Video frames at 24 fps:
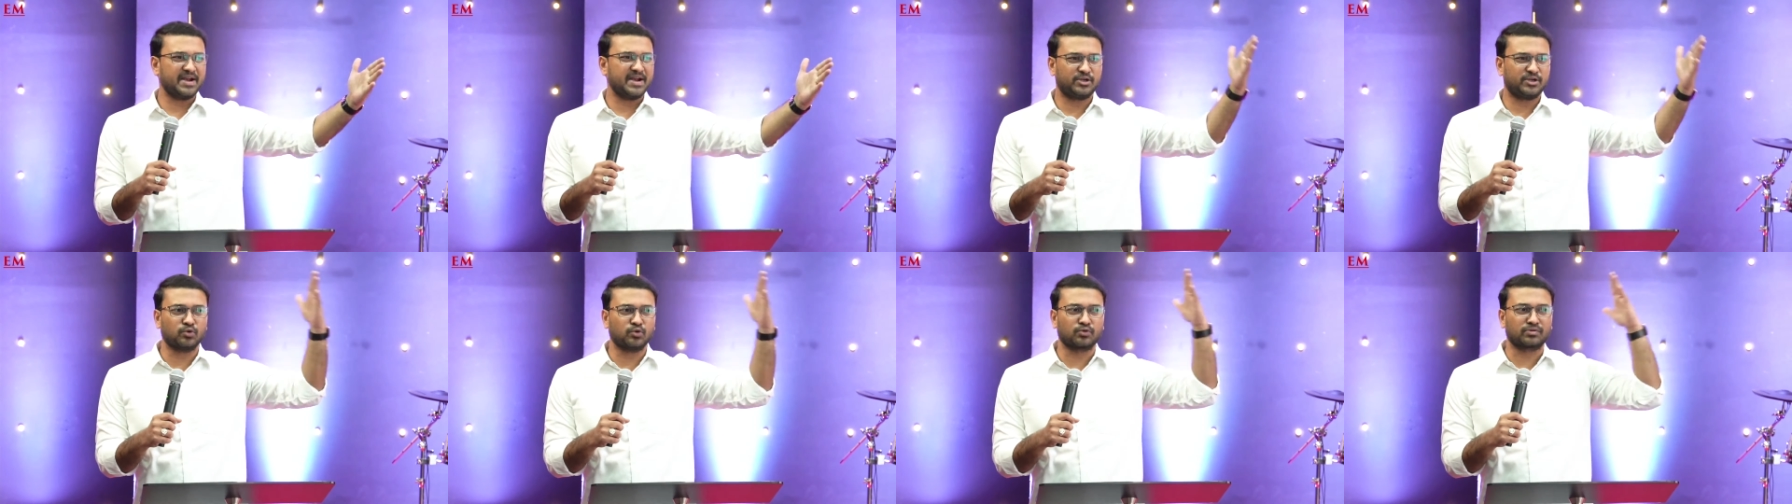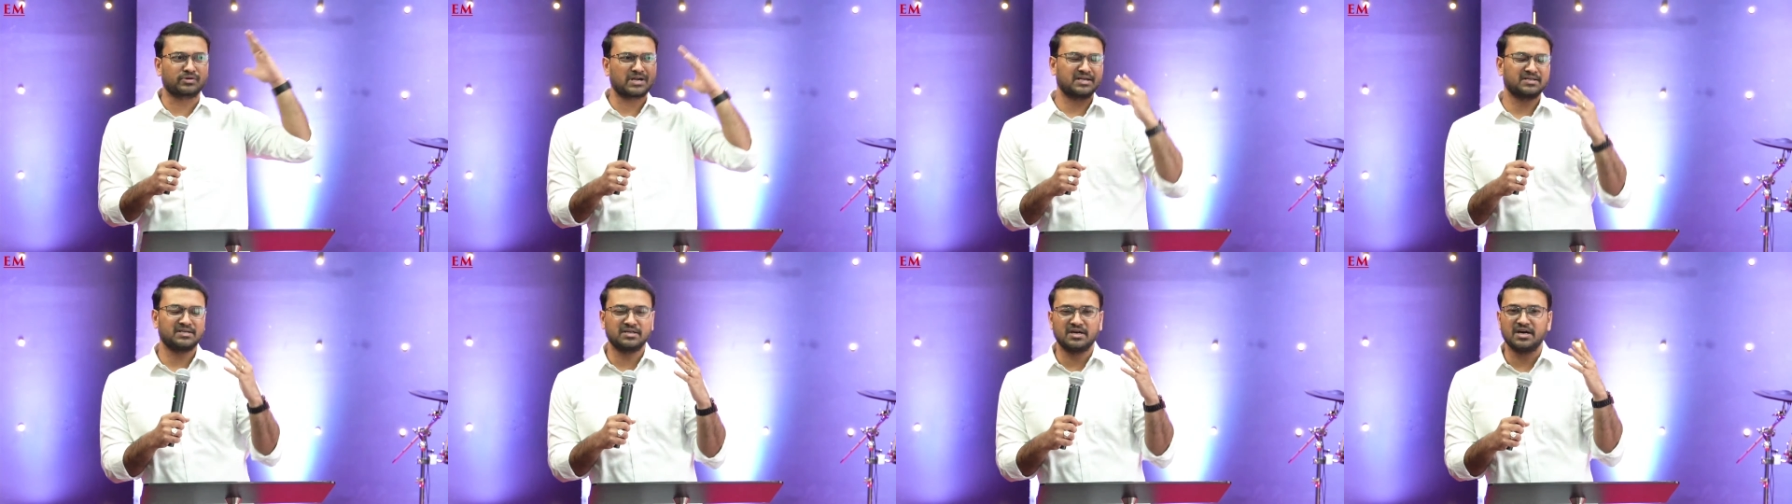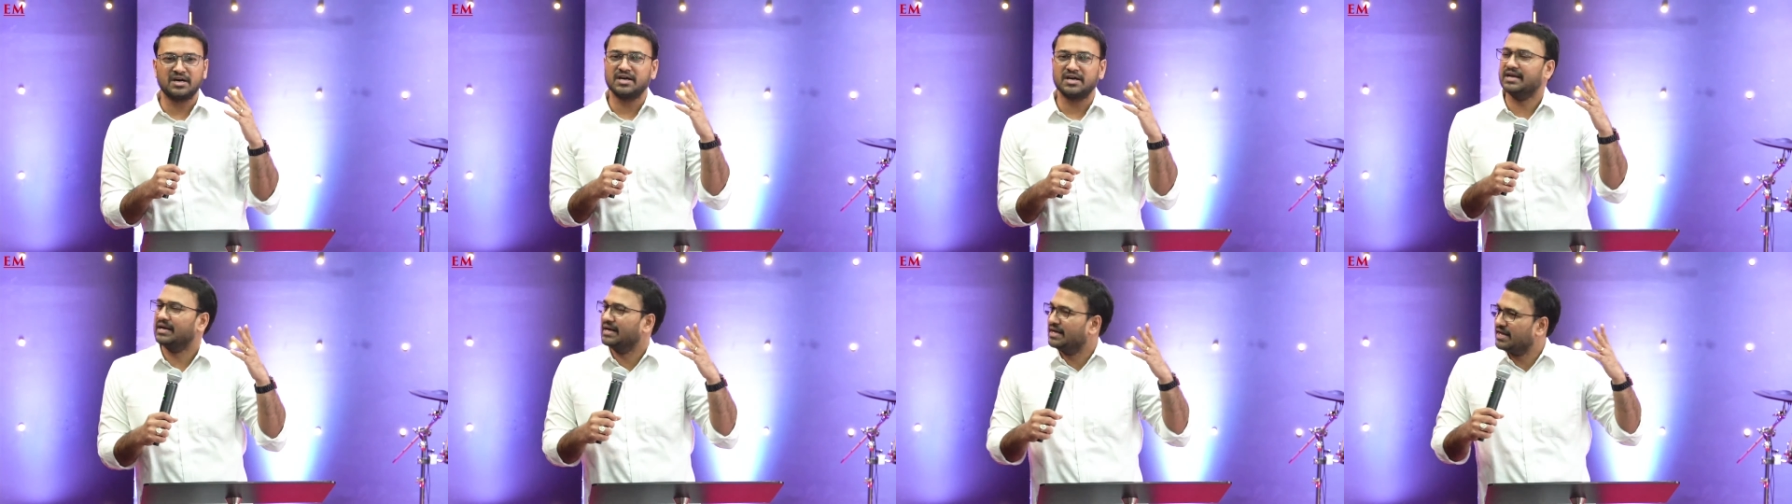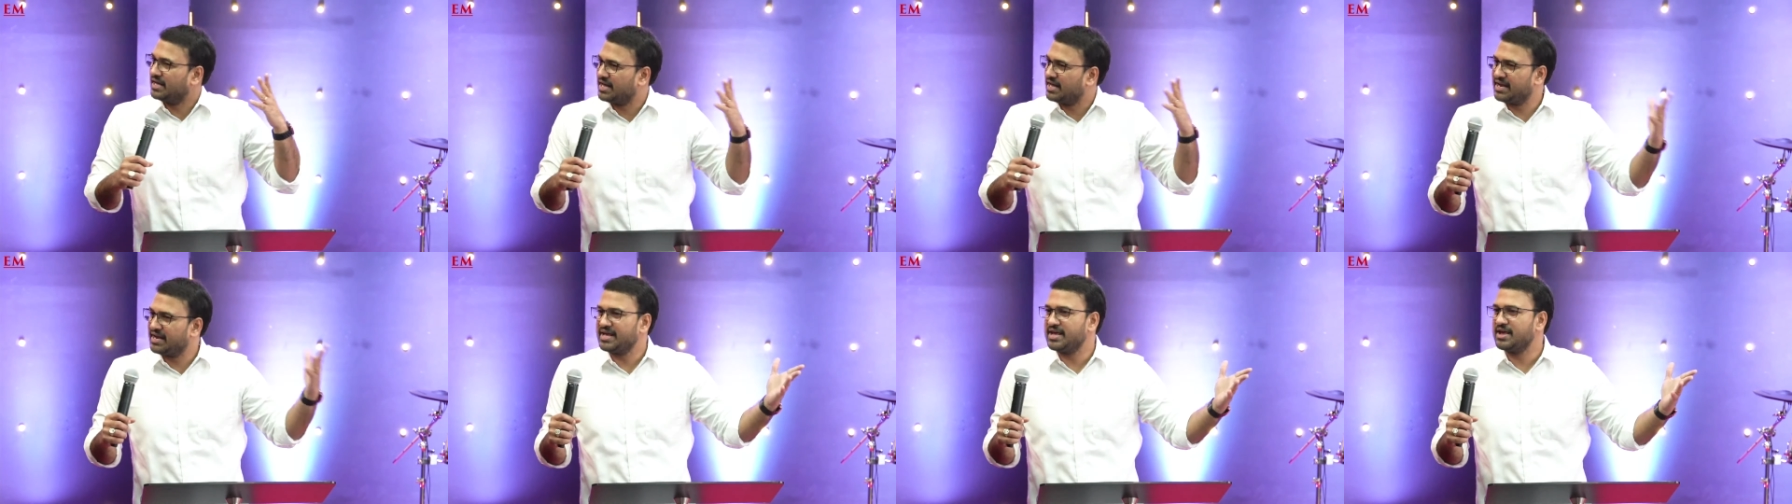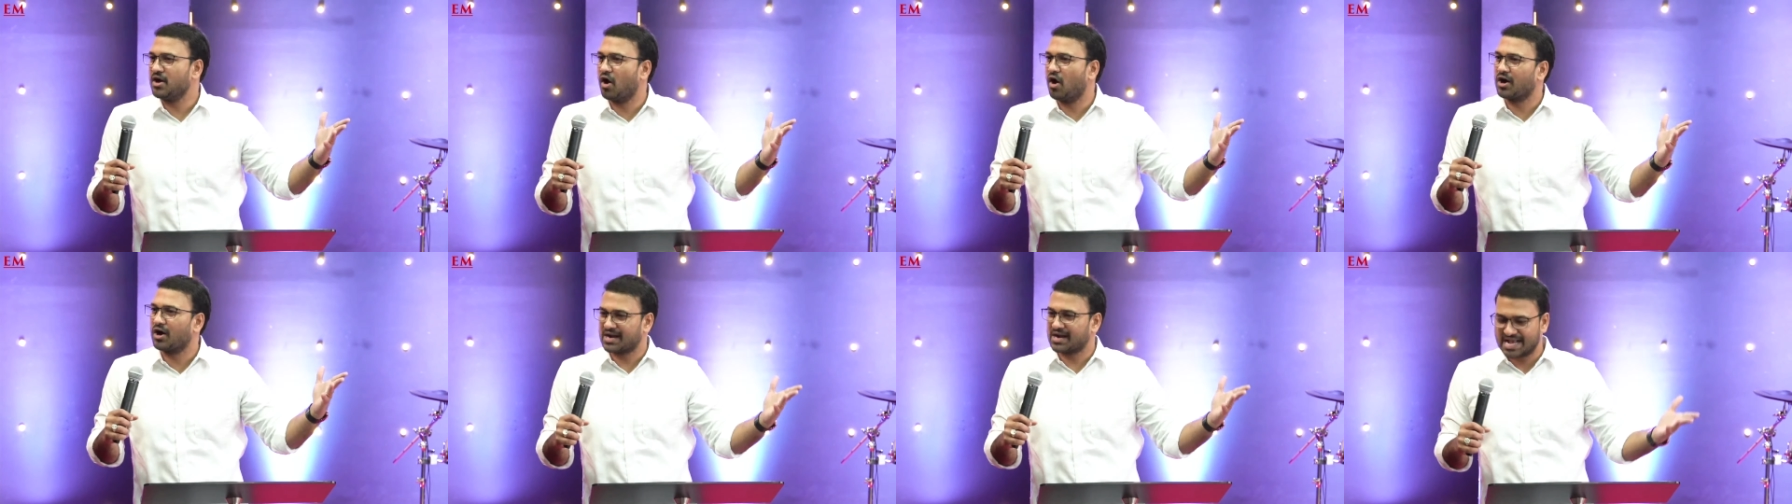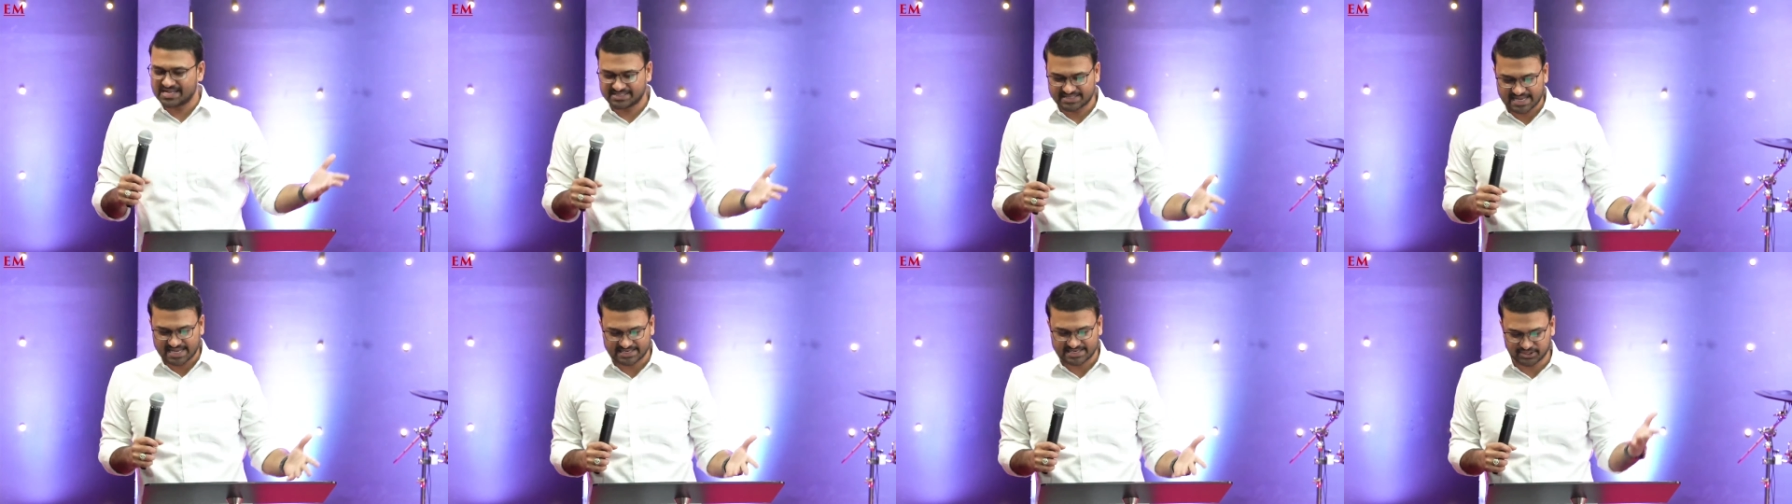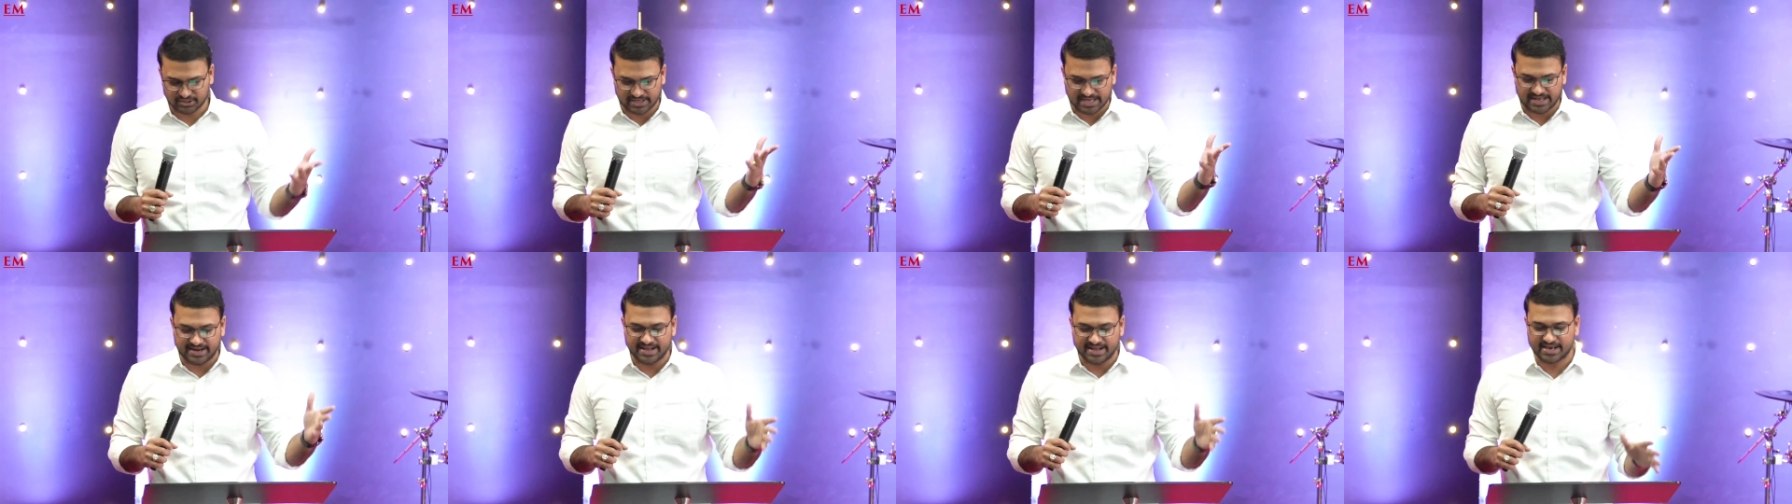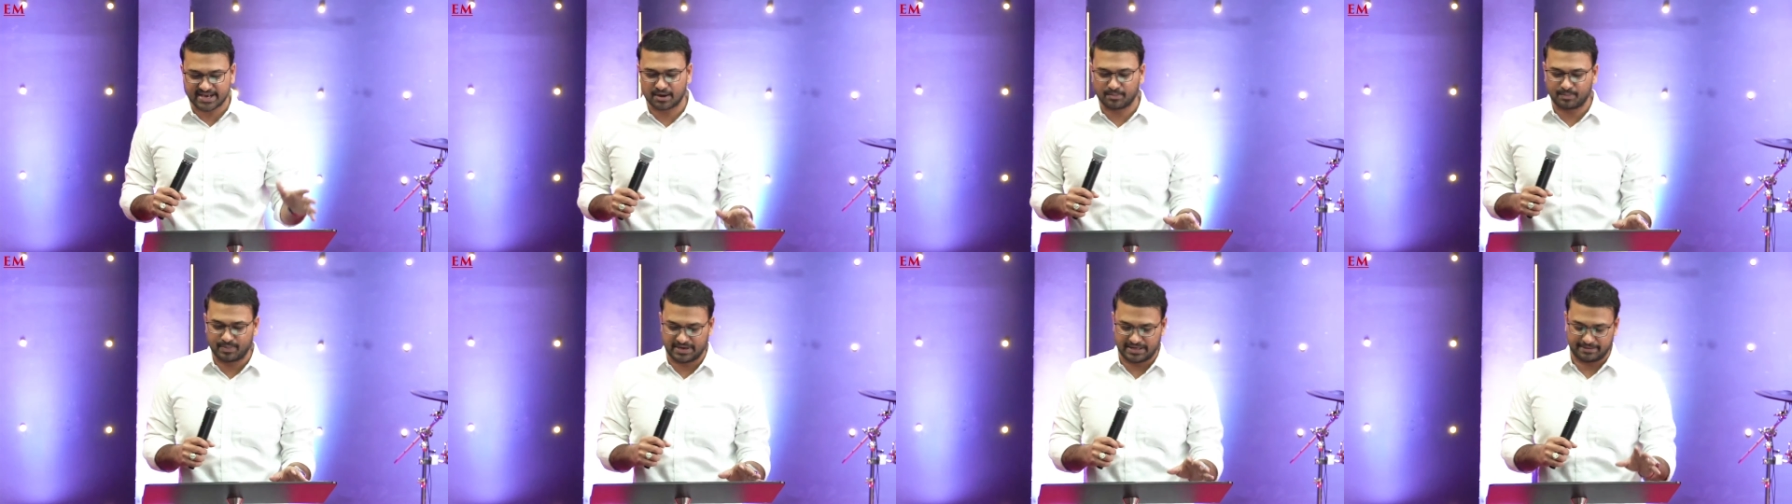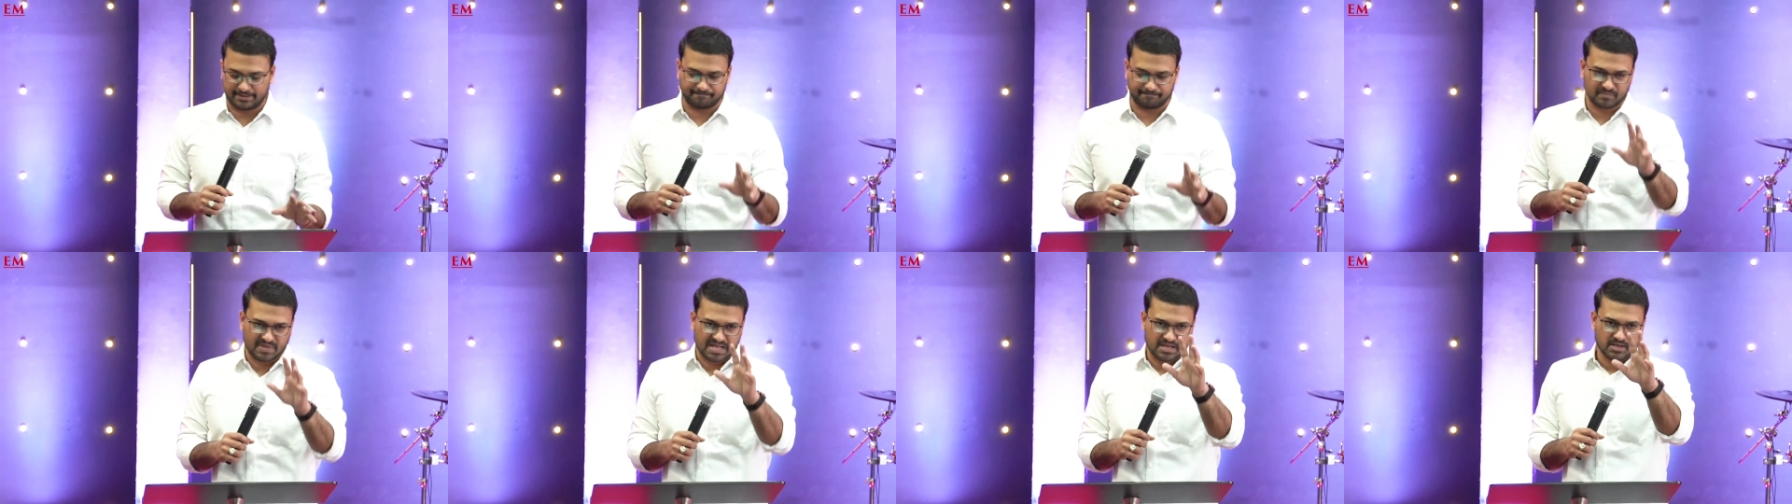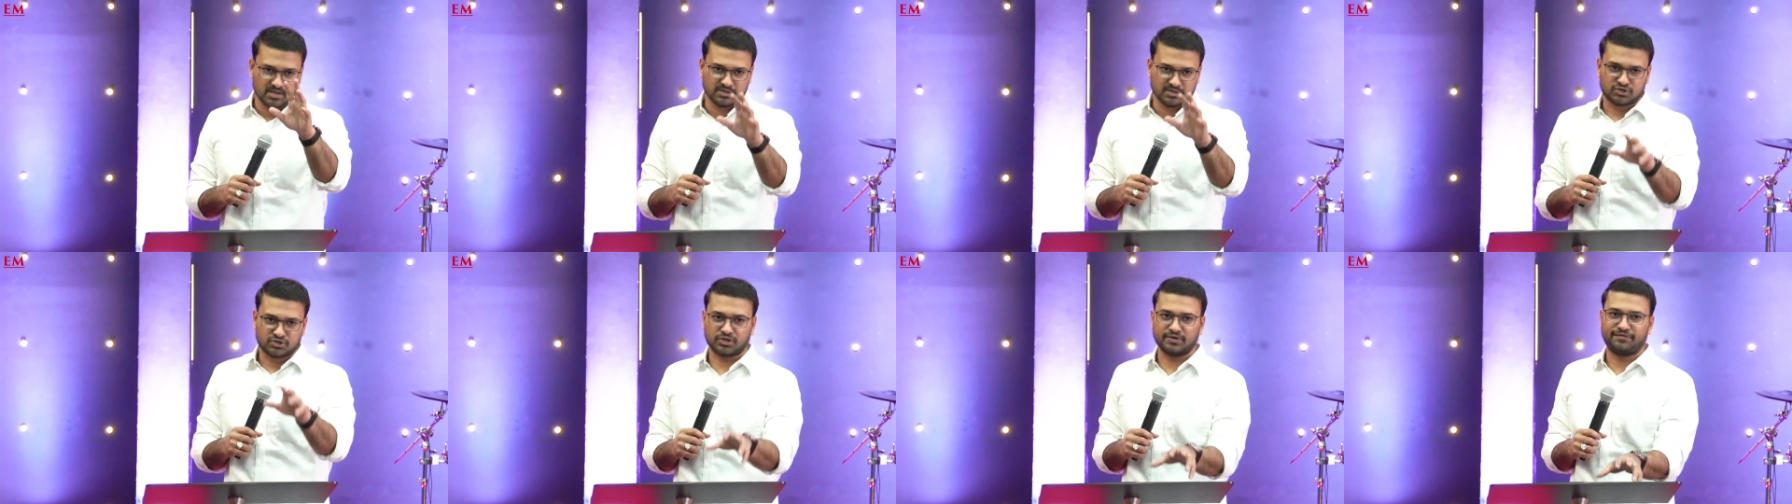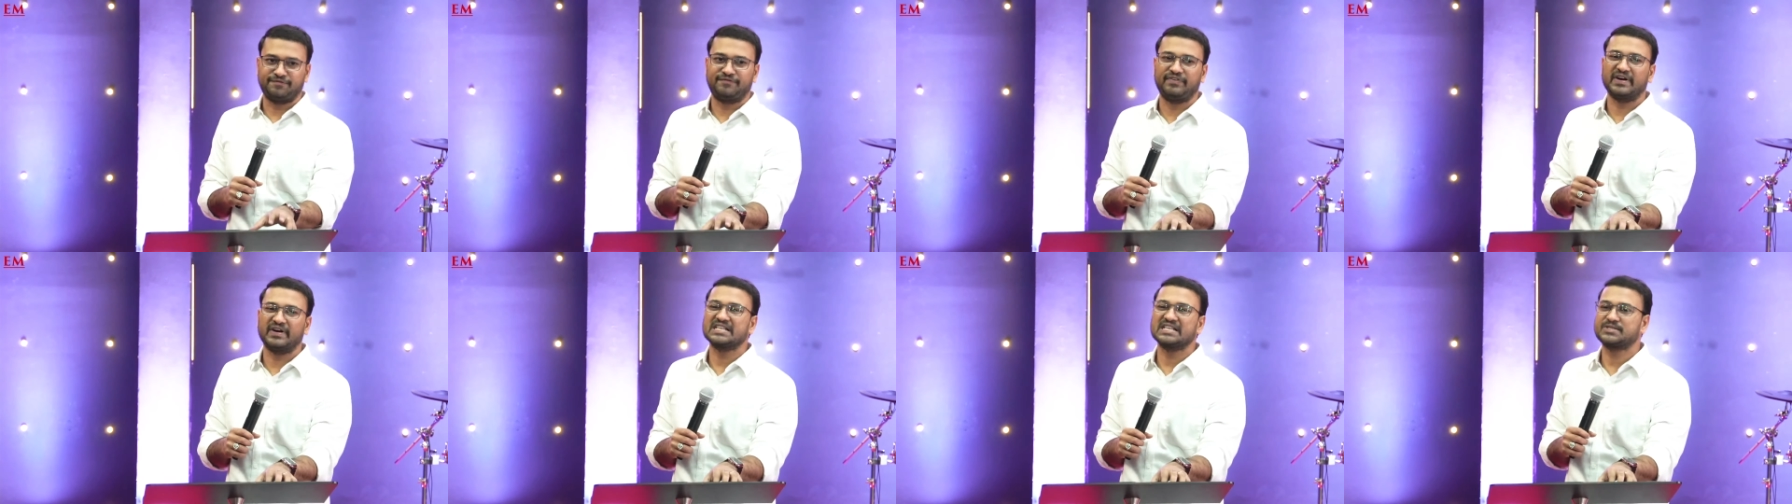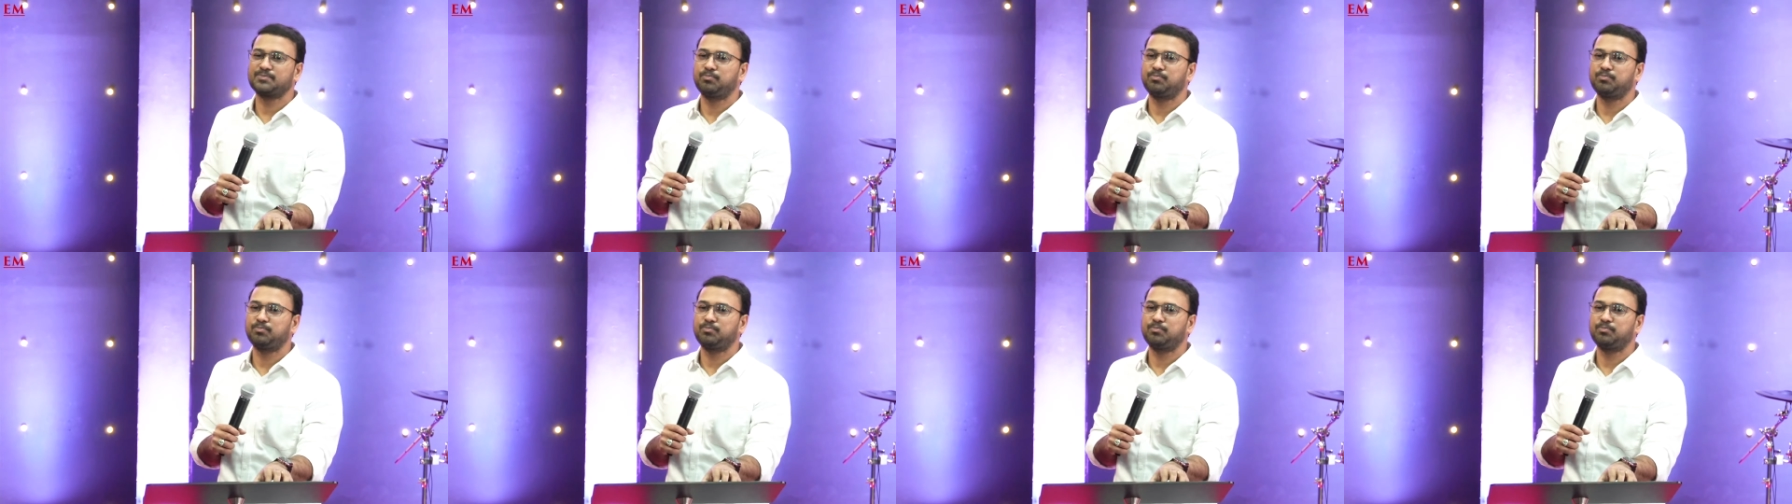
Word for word: to run any organization, any company. So the first